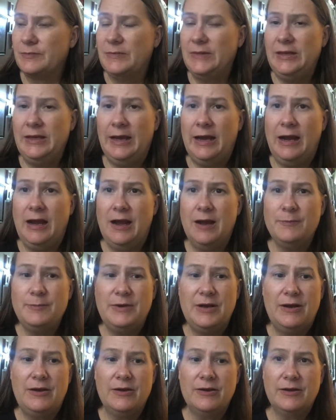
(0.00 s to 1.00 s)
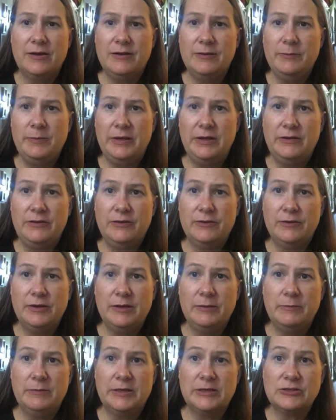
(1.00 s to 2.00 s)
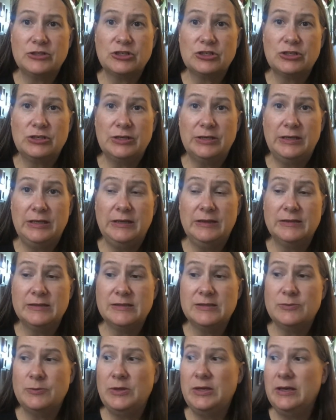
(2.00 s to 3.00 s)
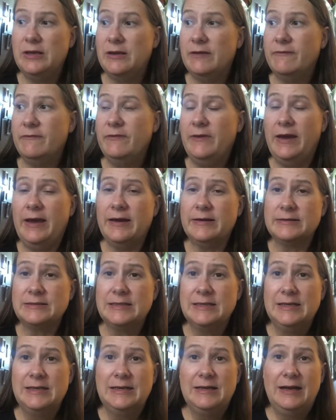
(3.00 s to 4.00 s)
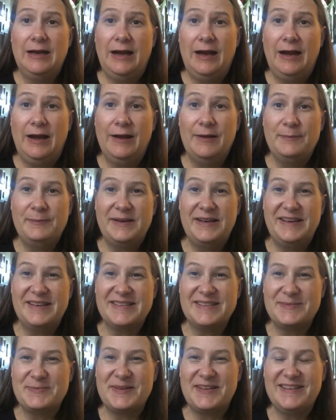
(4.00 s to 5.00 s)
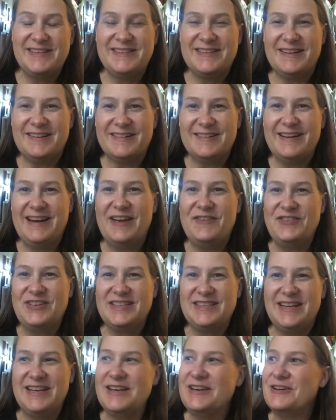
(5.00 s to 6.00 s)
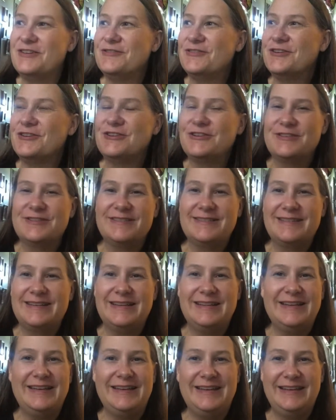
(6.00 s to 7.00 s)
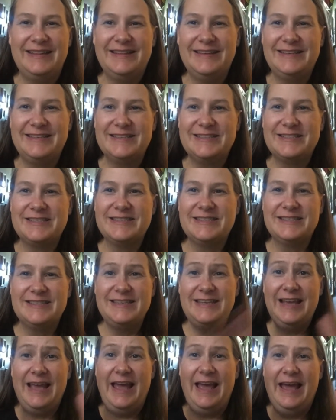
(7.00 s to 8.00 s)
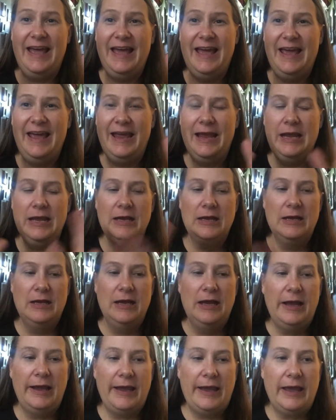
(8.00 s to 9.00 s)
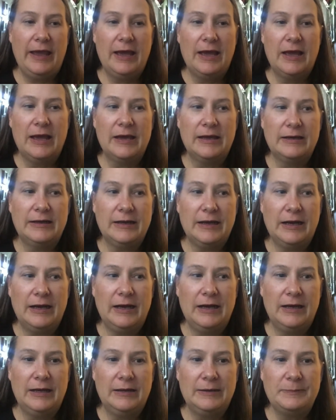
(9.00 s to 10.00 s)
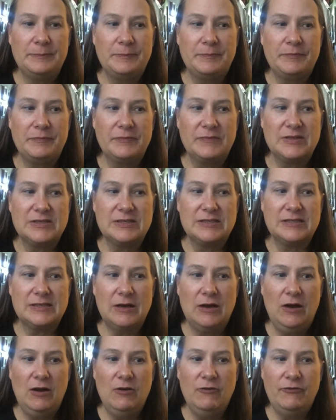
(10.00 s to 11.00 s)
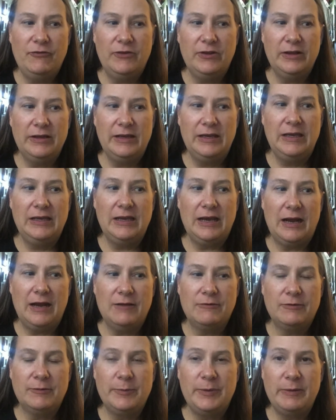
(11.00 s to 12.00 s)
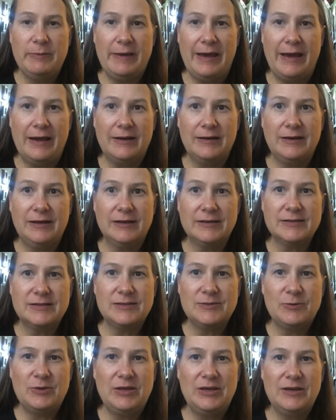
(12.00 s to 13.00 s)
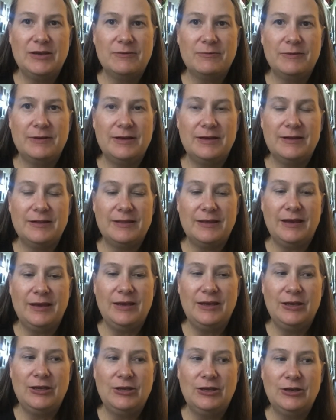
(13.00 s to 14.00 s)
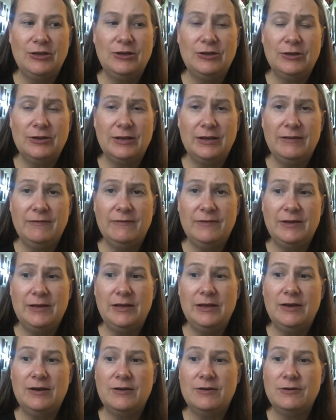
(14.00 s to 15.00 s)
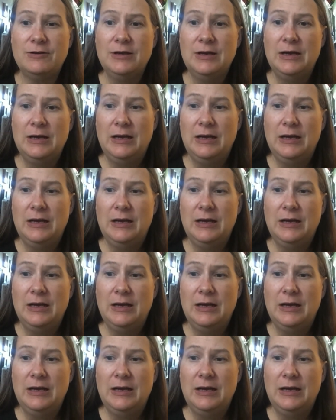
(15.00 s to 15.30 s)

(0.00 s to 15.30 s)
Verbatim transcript: yeah, I'm not gonna be doing much cooking this week. In fact, um, my husband and daughter have to take over cleaning the dishes. Yay! And um, so hopefully I will be back next week with a good cooking video